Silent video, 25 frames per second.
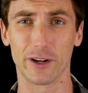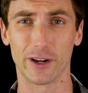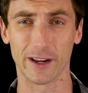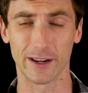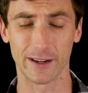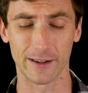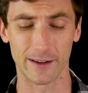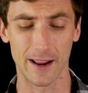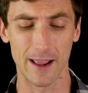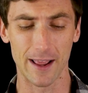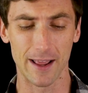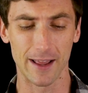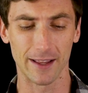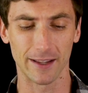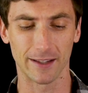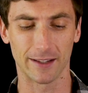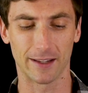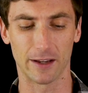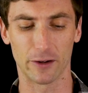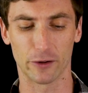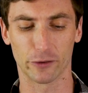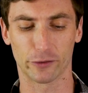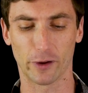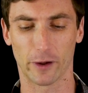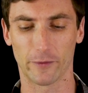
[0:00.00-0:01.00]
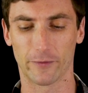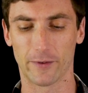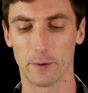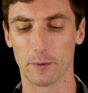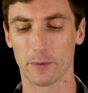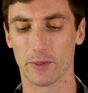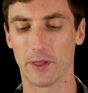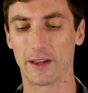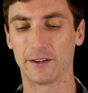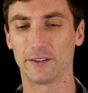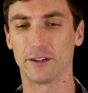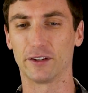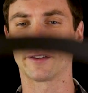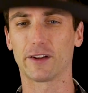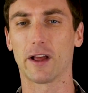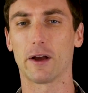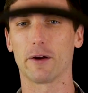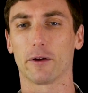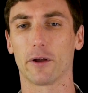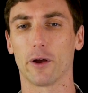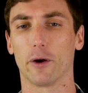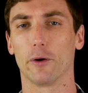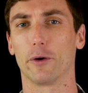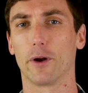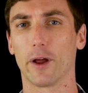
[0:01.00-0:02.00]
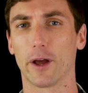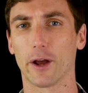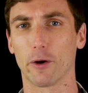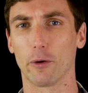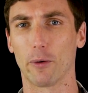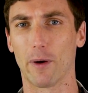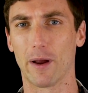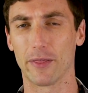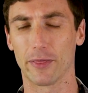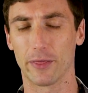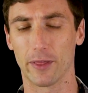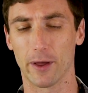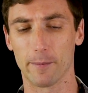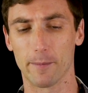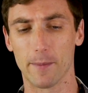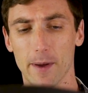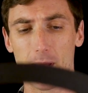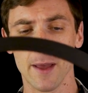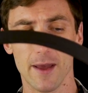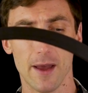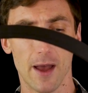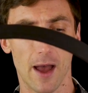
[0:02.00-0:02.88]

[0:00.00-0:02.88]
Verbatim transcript: You can get yourself it with that discount code Garand Thumb.